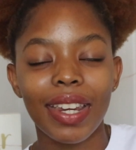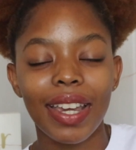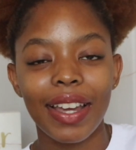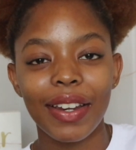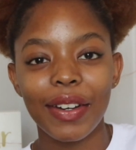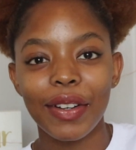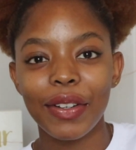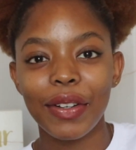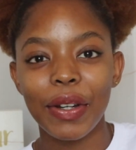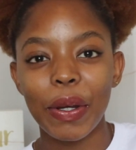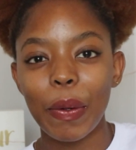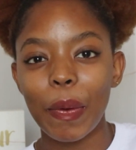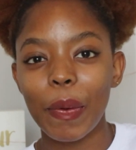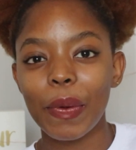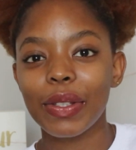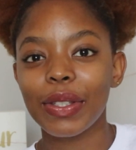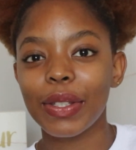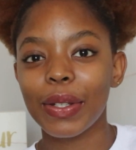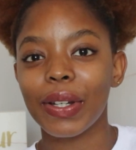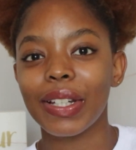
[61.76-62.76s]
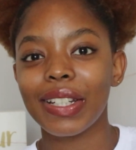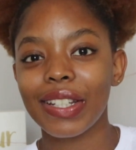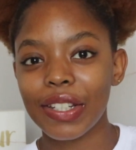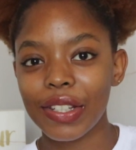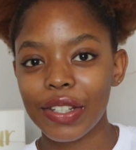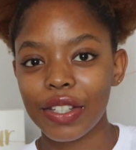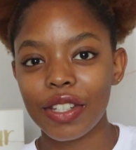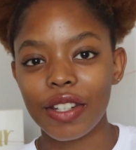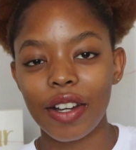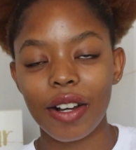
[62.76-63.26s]
I don't know, so I
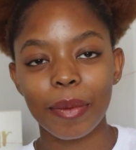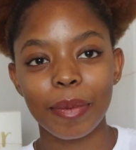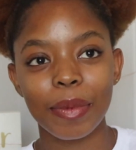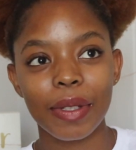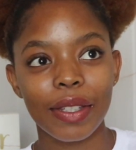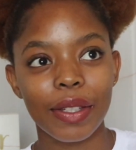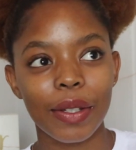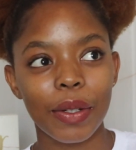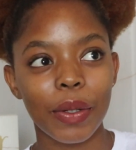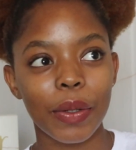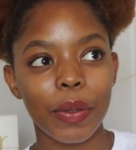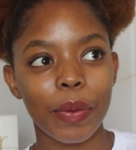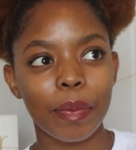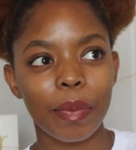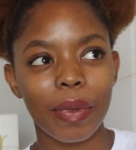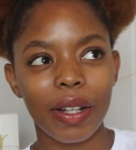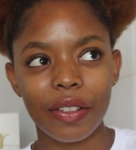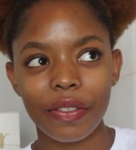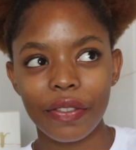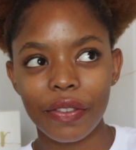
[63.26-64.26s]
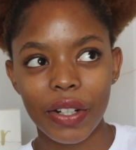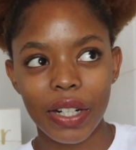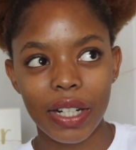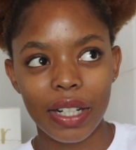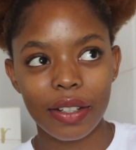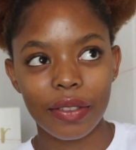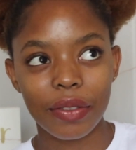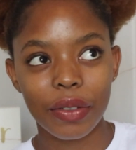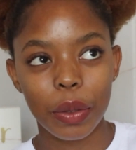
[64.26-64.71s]
just stopped. So my friend